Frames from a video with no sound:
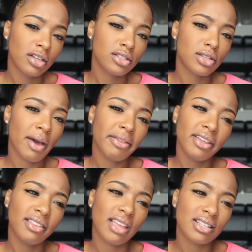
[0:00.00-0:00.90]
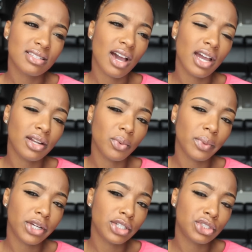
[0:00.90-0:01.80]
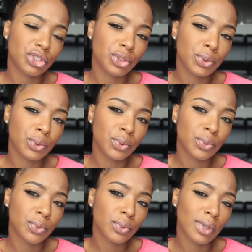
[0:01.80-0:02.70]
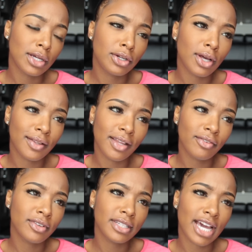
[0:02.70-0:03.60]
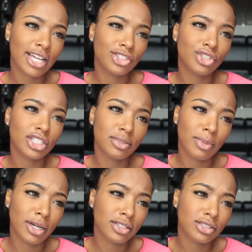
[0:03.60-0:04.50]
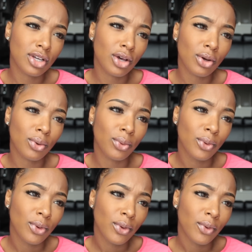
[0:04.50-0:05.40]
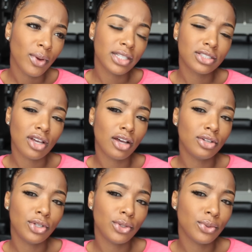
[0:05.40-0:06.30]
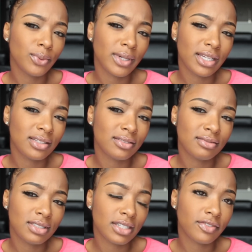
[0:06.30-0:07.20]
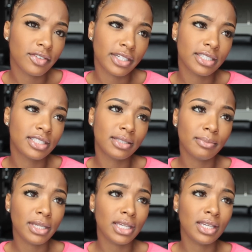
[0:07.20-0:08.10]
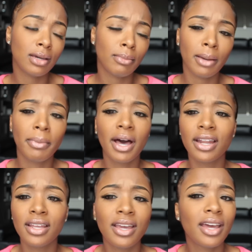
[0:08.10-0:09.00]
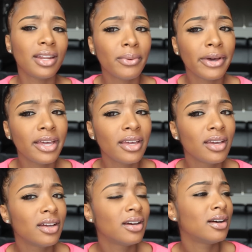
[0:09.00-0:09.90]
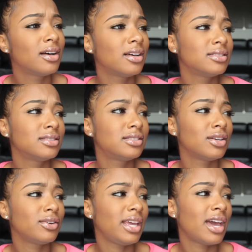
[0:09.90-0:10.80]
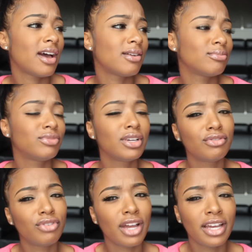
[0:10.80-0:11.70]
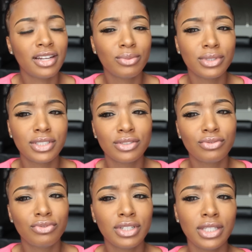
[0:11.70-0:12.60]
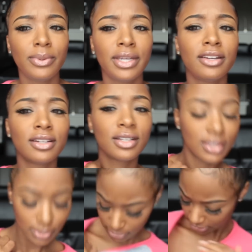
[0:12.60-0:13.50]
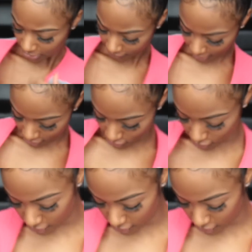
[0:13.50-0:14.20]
so I think that's kind of weird too. I don't know, I never really had stretch marks, so it's all new and different to me and my body anyway. So yeah, they're red, which is really weird. Let me see if I can show